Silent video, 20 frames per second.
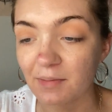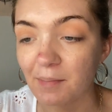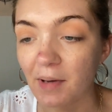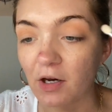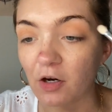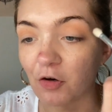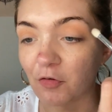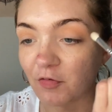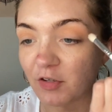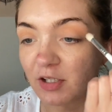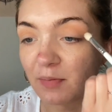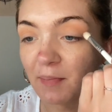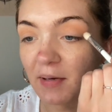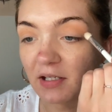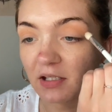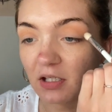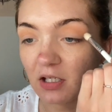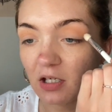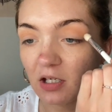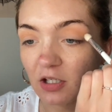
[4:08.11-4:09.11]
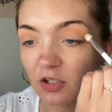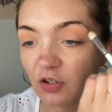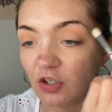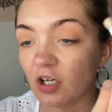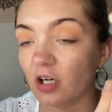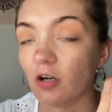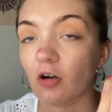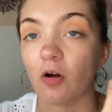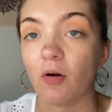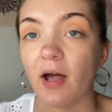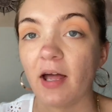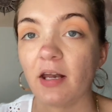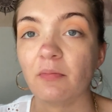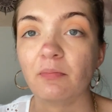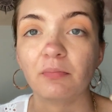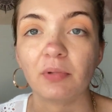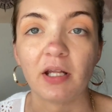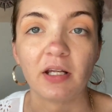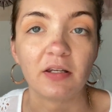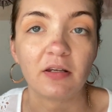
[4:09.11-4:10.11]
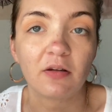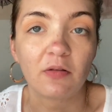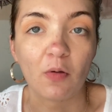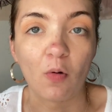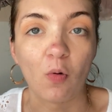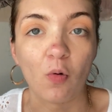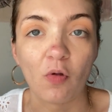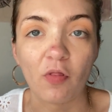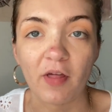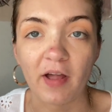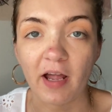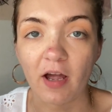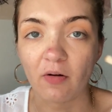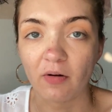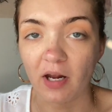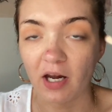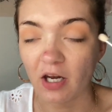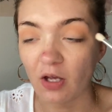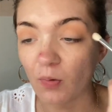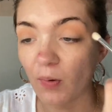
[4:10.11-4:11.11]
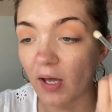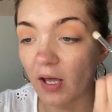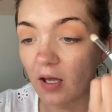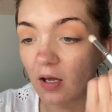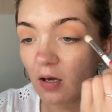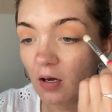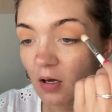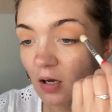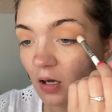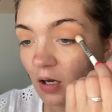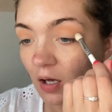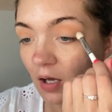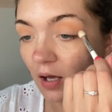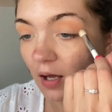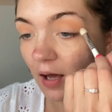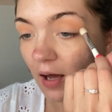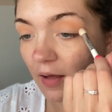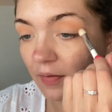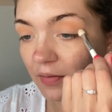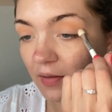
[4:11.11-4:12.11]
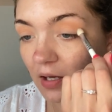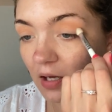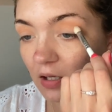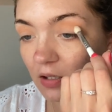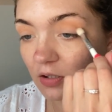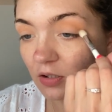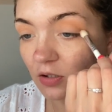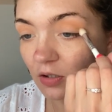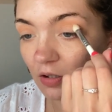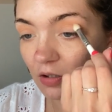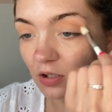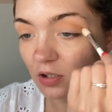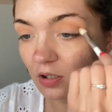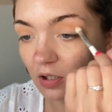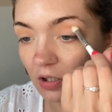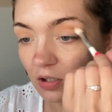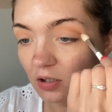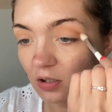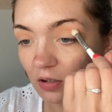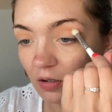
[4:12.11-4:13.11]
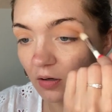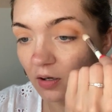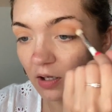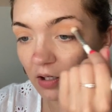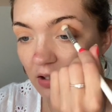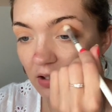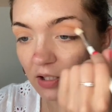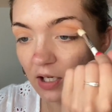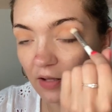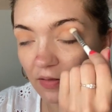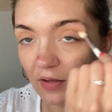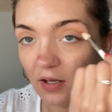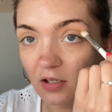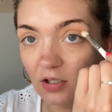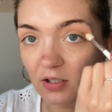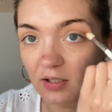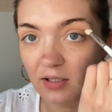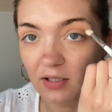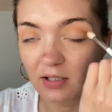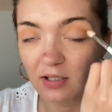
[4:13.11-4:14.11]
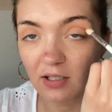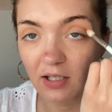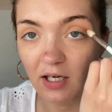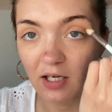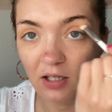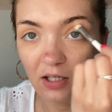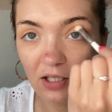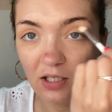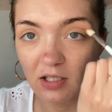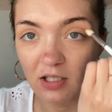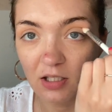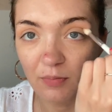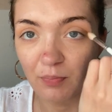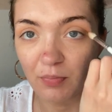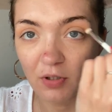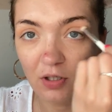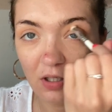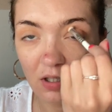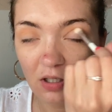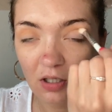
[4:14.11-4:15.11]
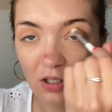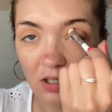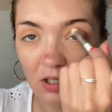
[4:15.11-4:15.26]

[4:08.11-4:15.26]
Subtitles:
matter if it's messy because you're gonna go ahead and blend the whole thing out anyway at the end. So I'm just gonna go ahead and take that just slightly deeper